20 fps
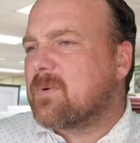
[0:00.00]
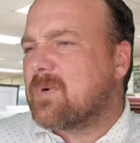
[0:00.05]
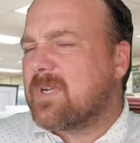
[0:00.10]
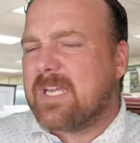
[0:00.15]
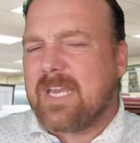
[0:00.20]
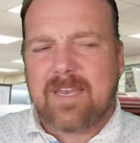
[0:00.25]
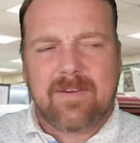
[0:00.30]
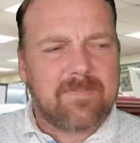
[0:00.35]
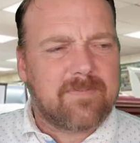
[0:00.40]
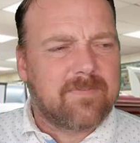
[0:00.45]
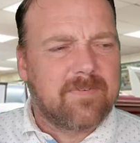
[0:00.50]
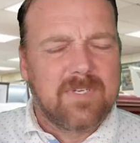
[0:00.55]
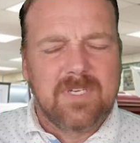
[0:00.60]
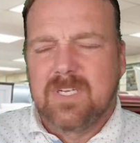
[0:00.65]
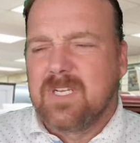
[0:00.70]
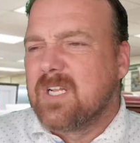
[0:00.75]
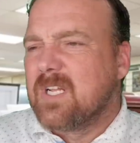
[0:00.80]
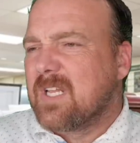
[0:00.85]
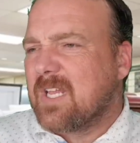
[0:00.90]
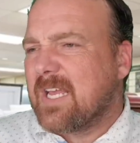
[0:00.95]
Can we have
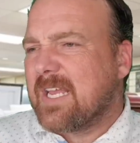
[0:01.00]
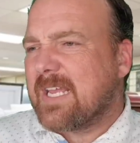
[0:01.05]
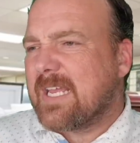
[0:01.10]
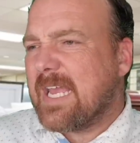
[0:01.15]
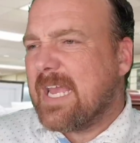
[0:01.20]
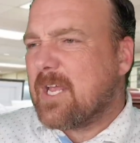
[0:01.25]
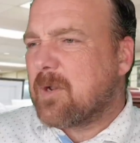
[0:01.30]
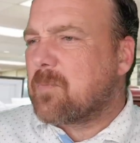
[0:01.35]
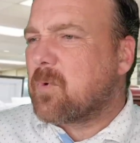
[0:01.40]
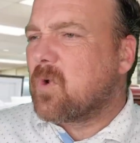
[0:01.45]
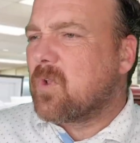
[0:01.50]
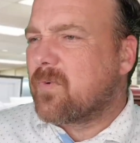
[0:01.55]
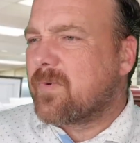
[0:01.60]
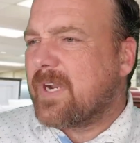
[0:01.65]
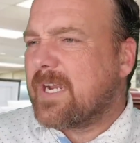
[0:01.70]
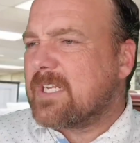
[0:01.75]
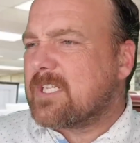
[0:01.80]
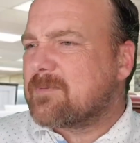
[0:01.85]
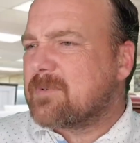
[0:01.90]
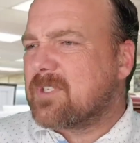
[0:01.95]
like edible
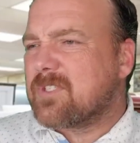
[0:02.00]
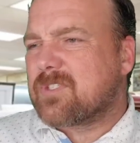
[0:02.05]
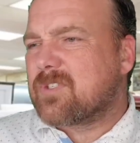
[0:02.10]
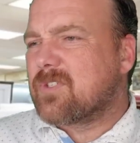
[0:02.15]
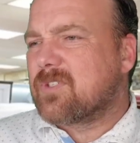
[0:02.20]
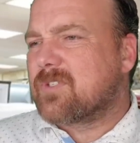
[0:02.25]
arrangements